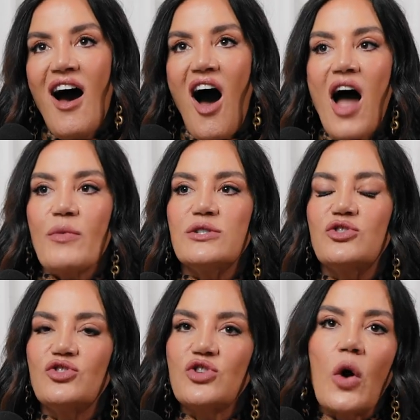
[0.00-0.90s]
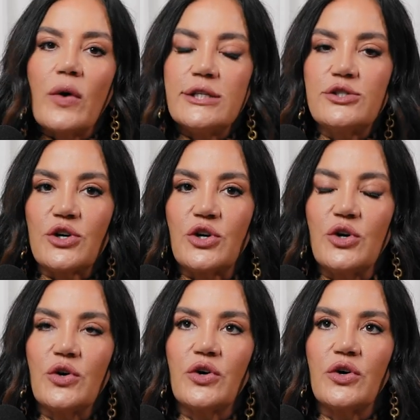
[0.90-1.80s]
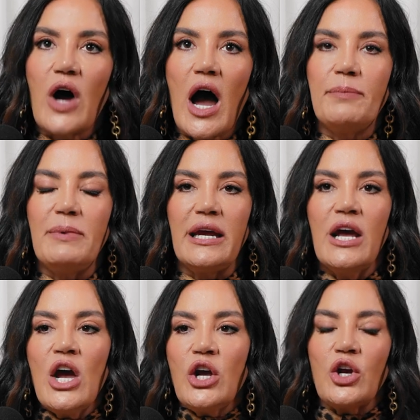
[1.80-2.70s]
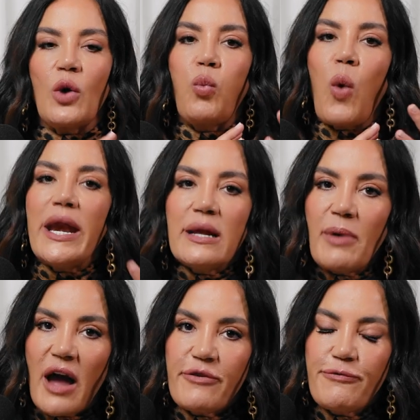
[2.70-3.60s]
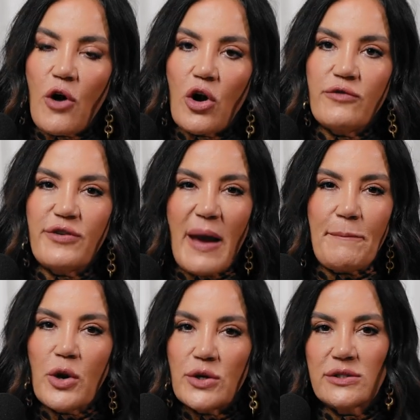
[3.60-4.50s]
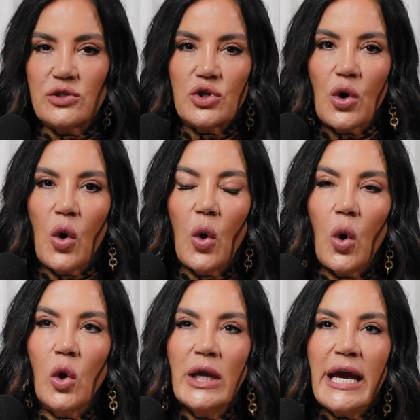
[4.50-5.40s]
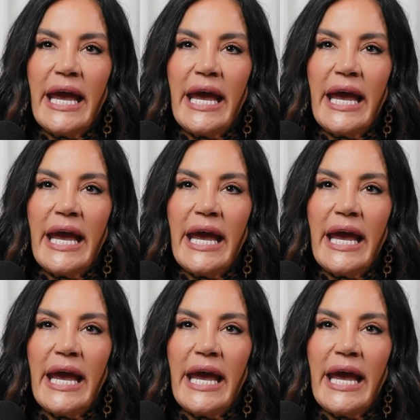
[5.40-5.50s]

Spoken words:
I was so insecure. I'd be, waiting by the phone for that person to call.